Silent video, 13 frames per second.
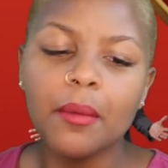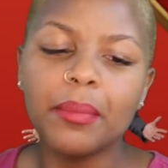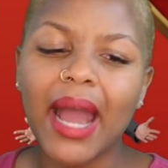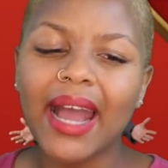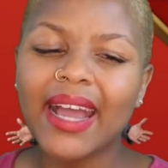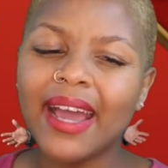
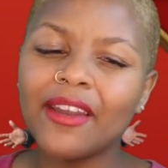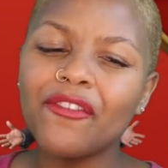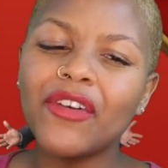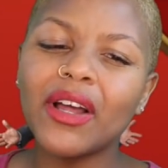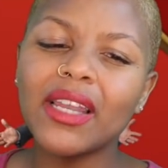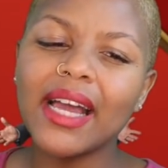But I
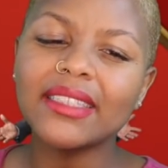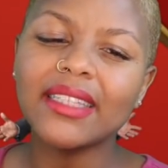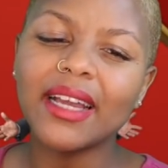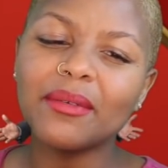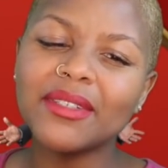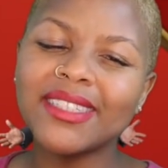kind of felt like
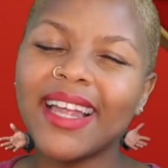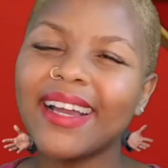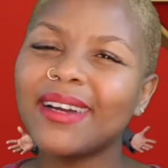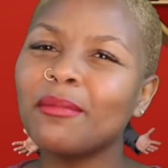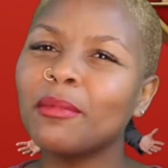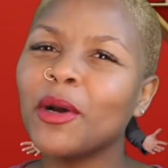that was
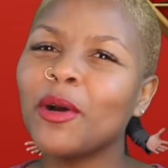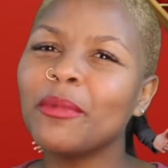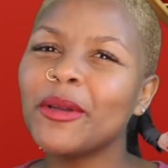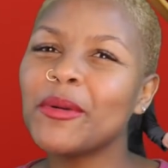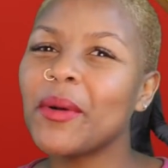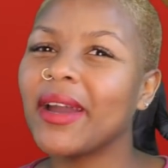like a
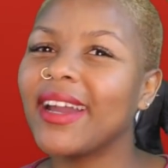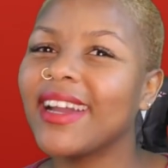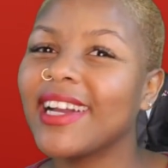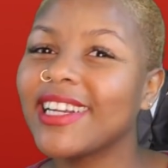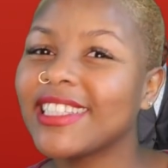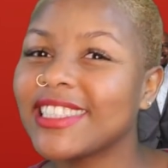moment
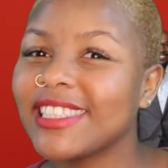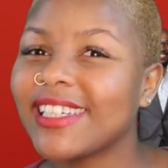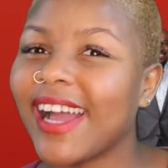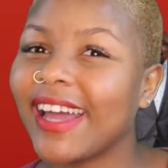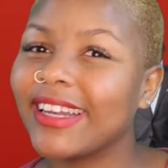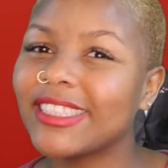where
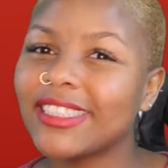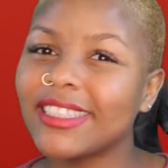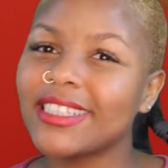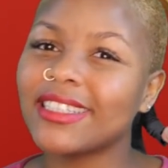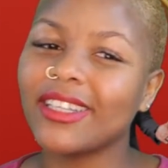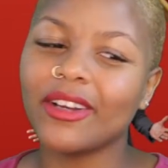she kind of
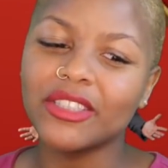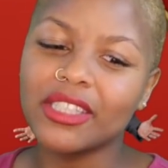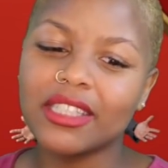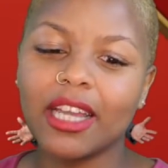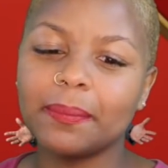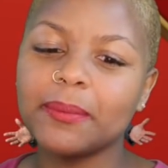should have still
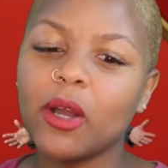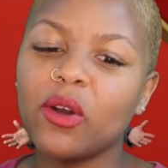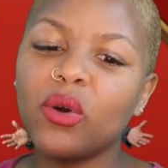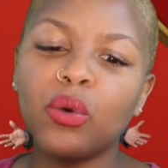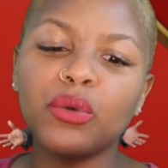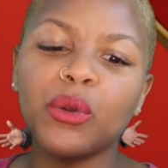just kept
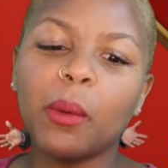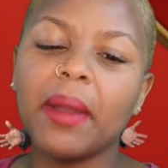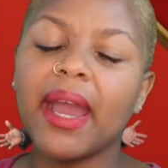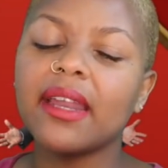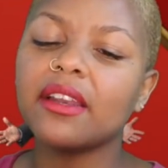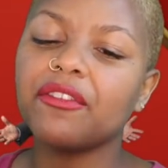her cool no
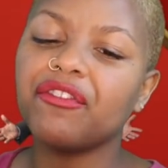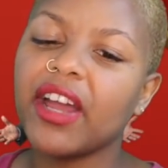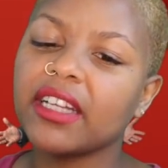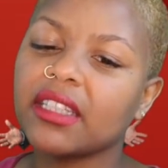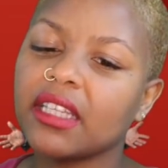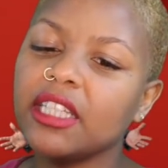matter the
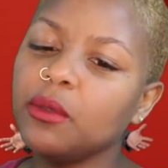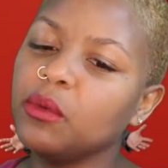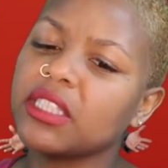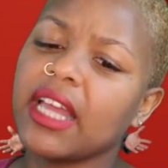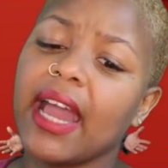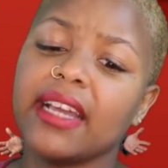fact that he
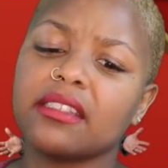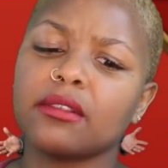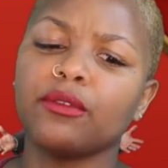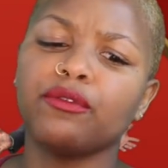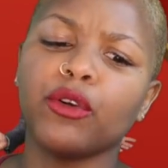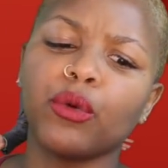was
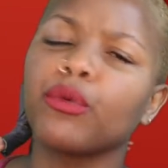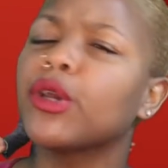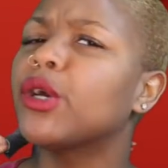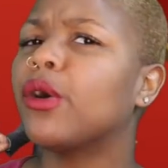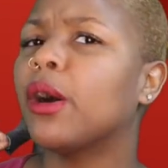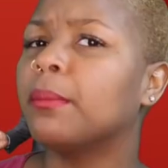asking for
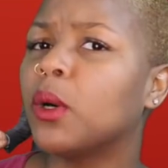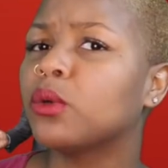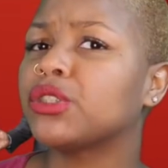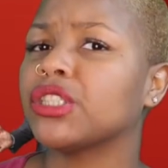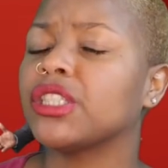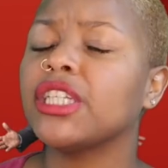real
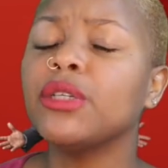emotion.